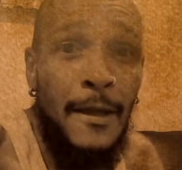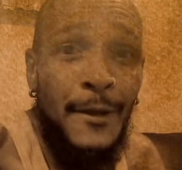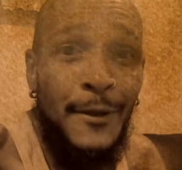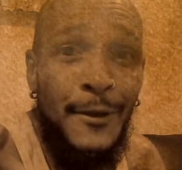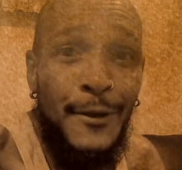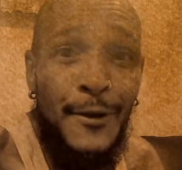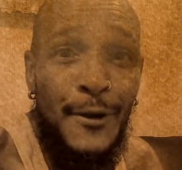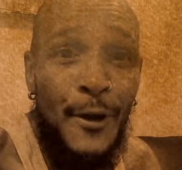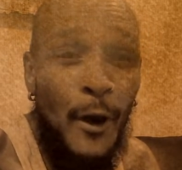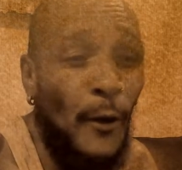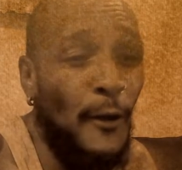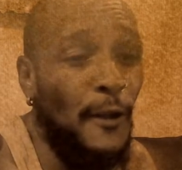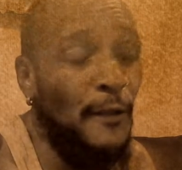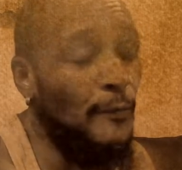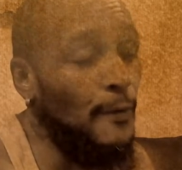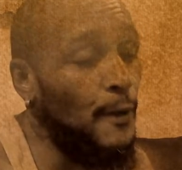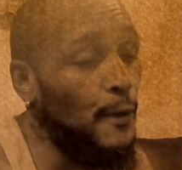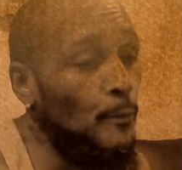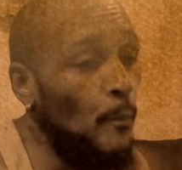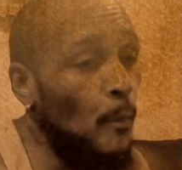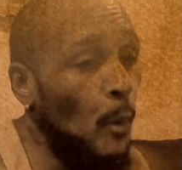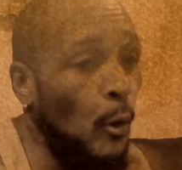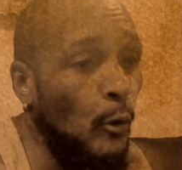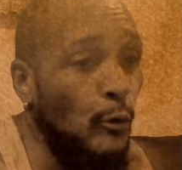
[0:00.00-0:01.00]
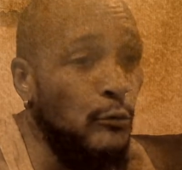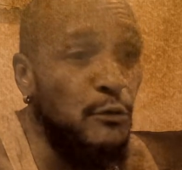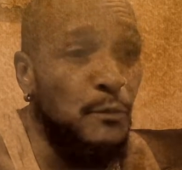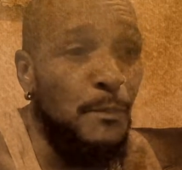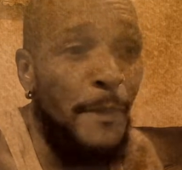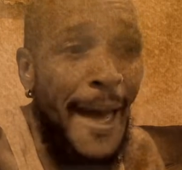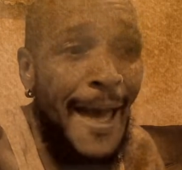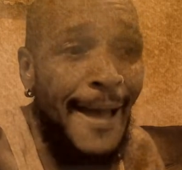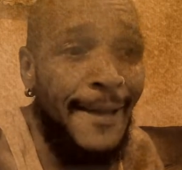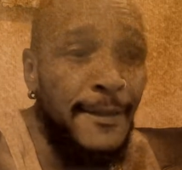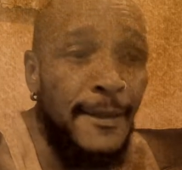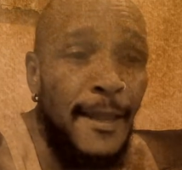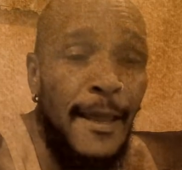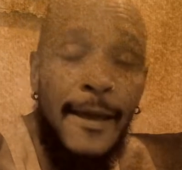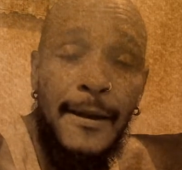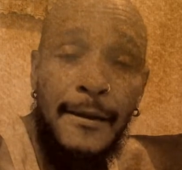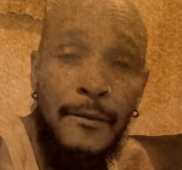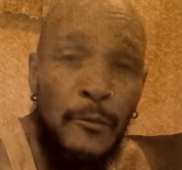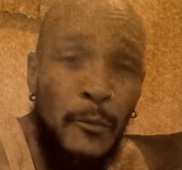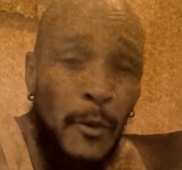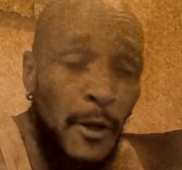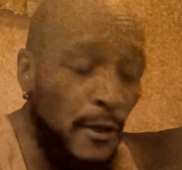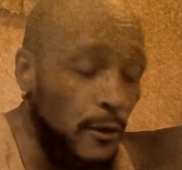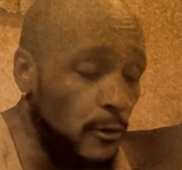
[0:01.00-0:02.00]
You know, even moves back
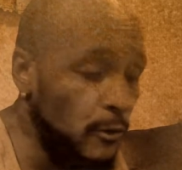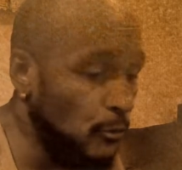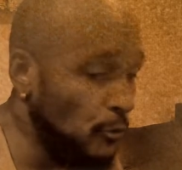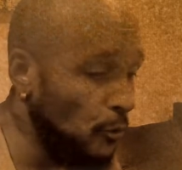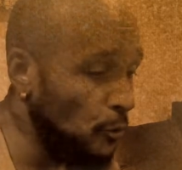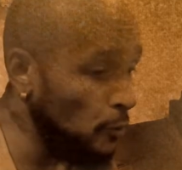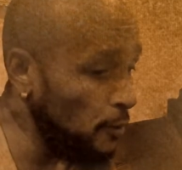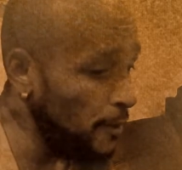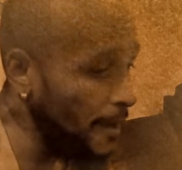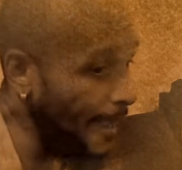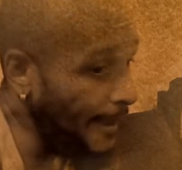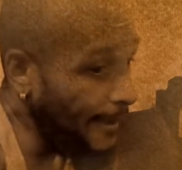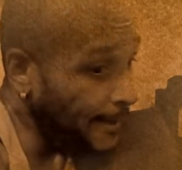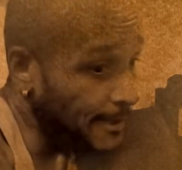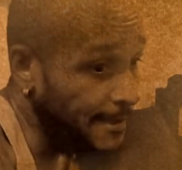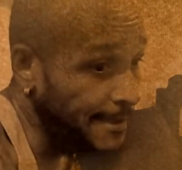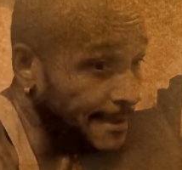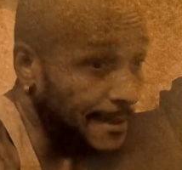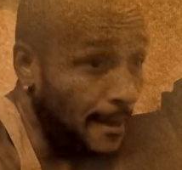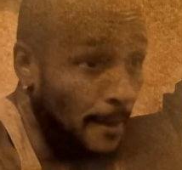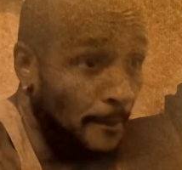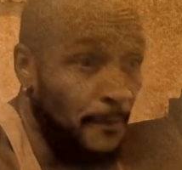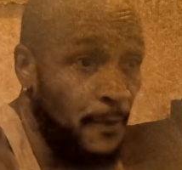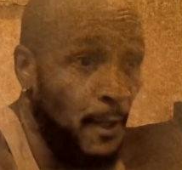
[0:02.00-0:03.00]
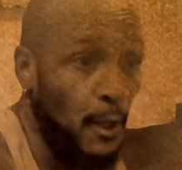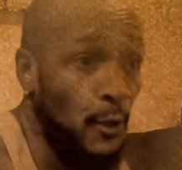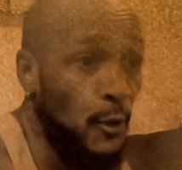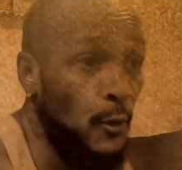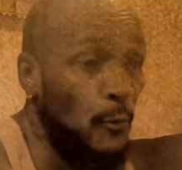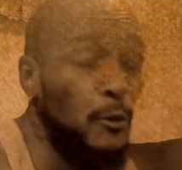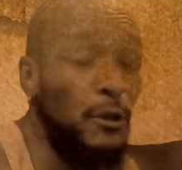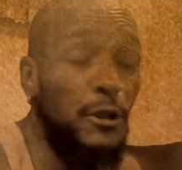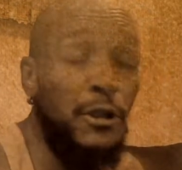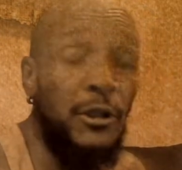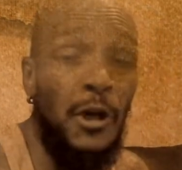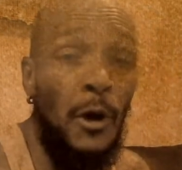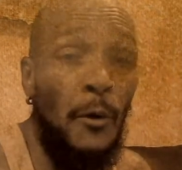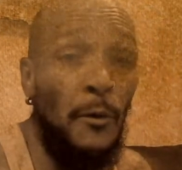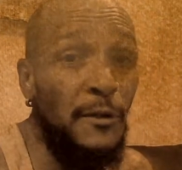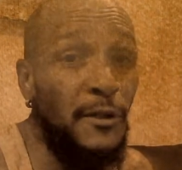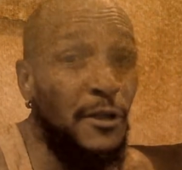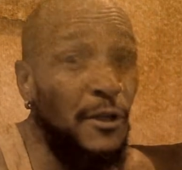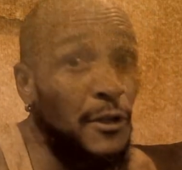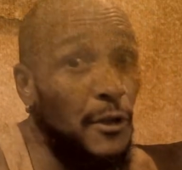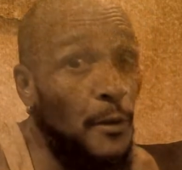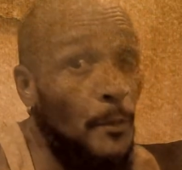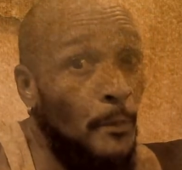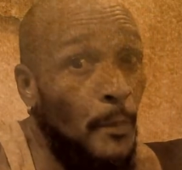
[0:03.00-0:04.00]
then. When you created something, you would show it
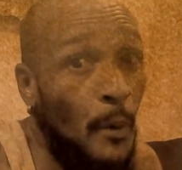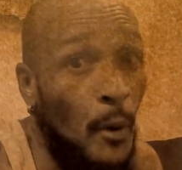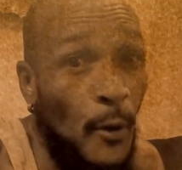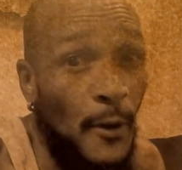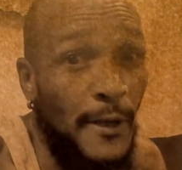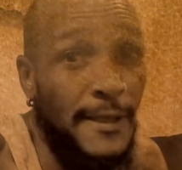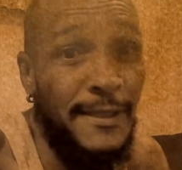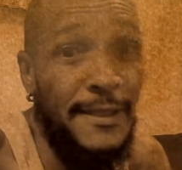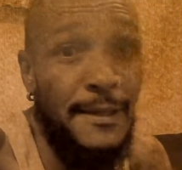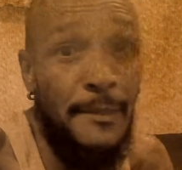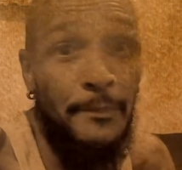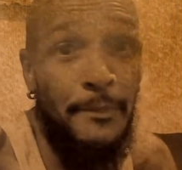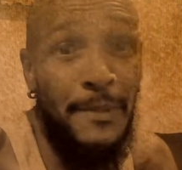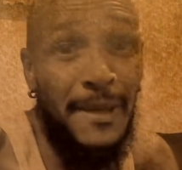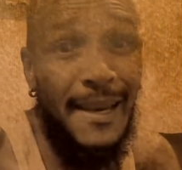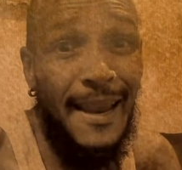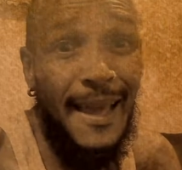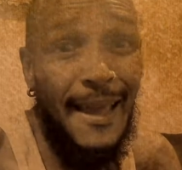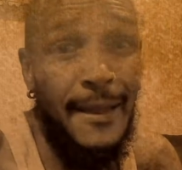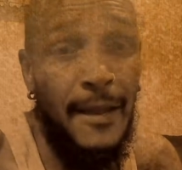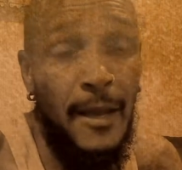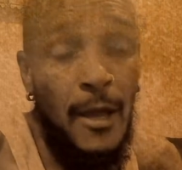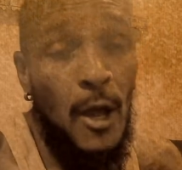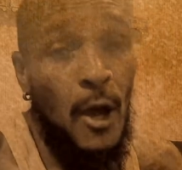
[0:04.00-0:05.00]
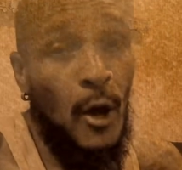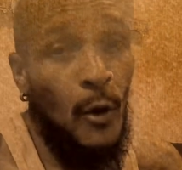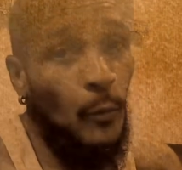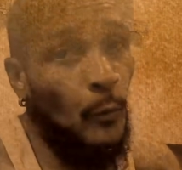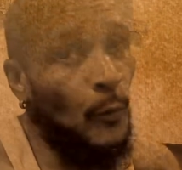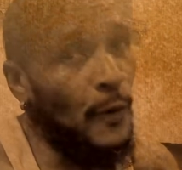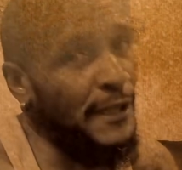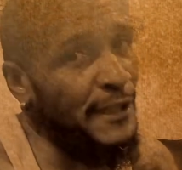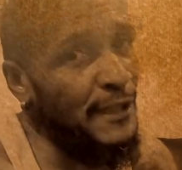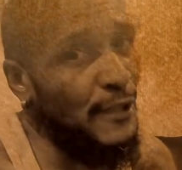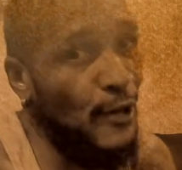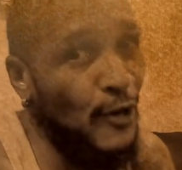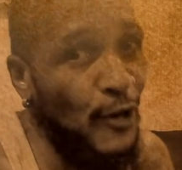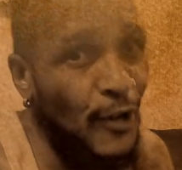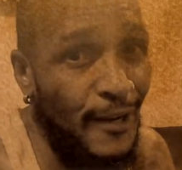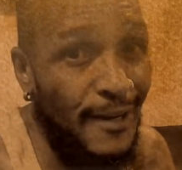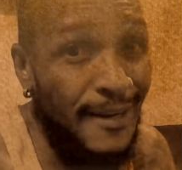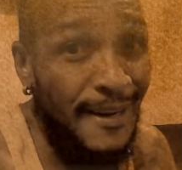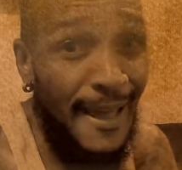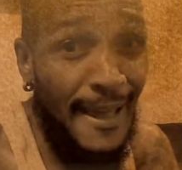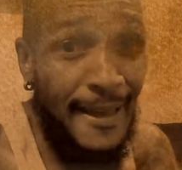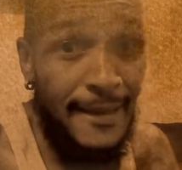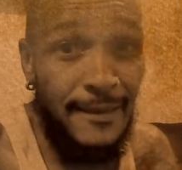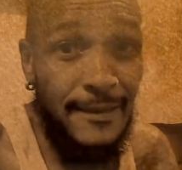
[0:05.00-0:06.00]
to your boys and be like, what does it look
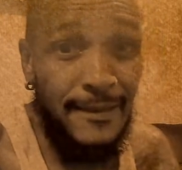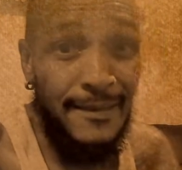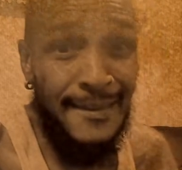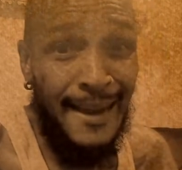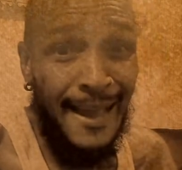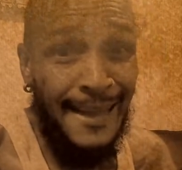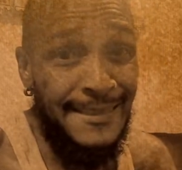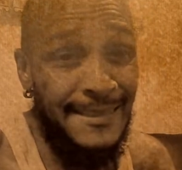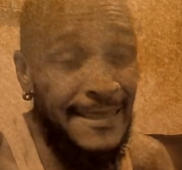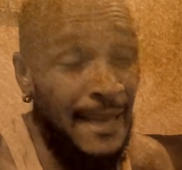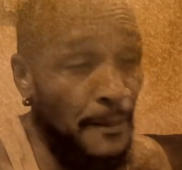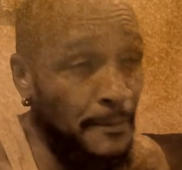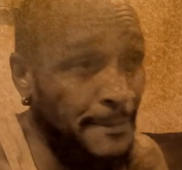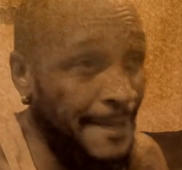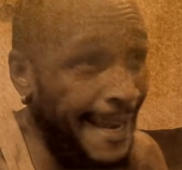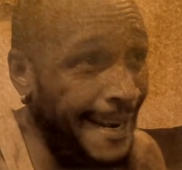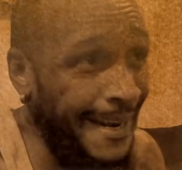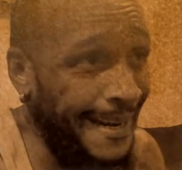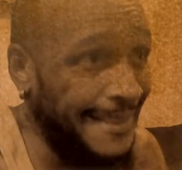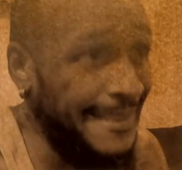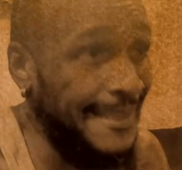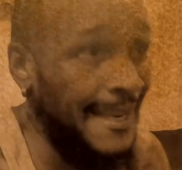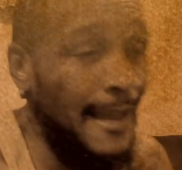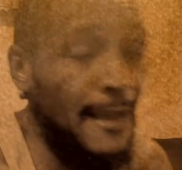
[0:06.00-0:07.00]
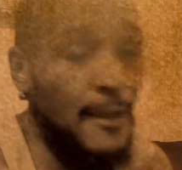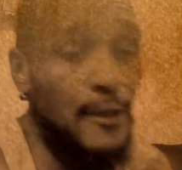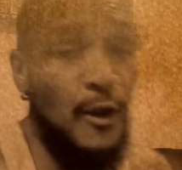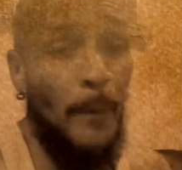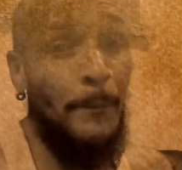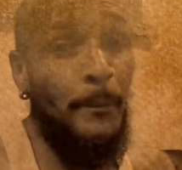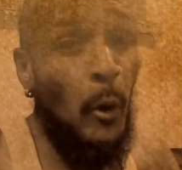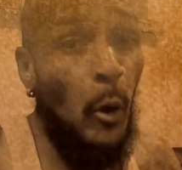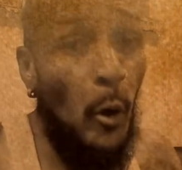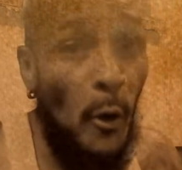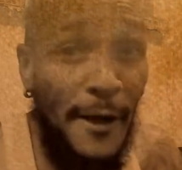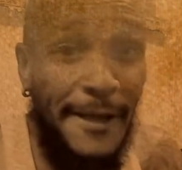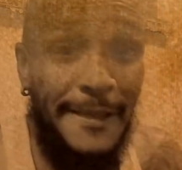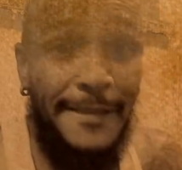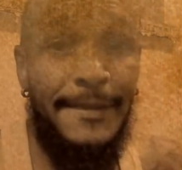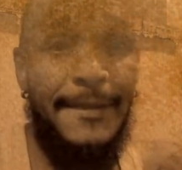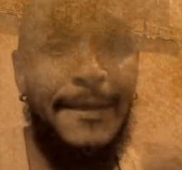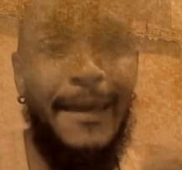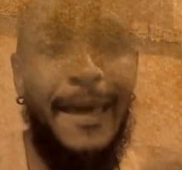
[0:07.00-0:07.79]
like? 9 times out of 10, your boys